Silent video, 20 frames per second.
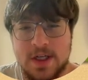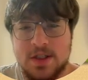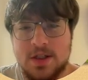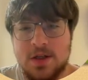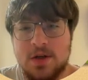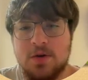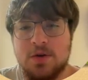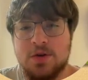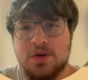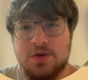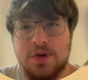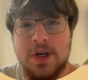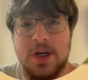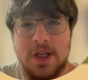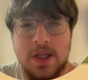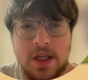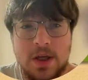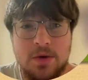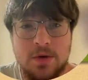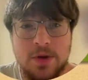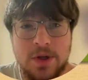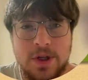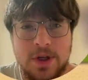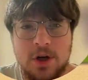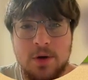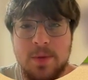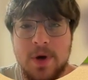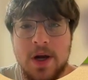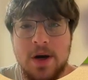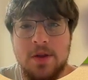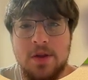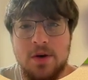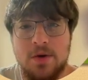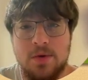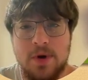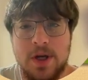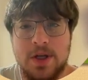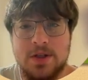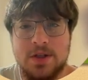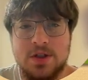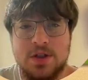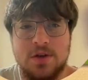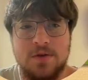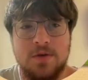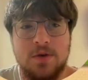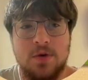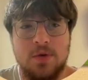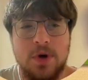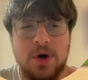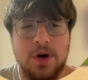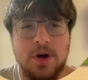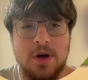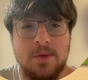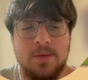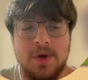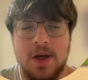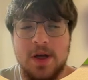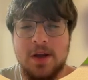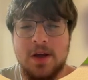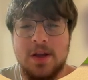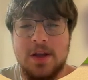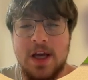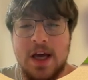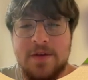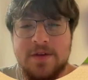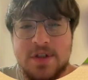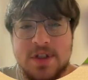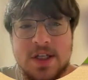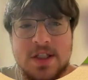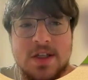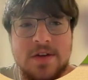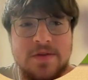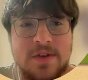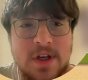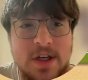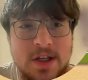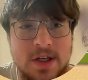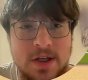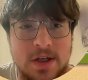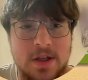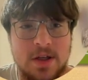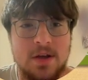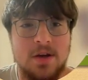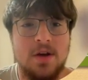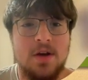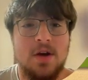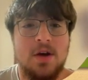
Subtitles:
or treated equally, no matter their race, and should feel welcome and that they have a sense of dignity.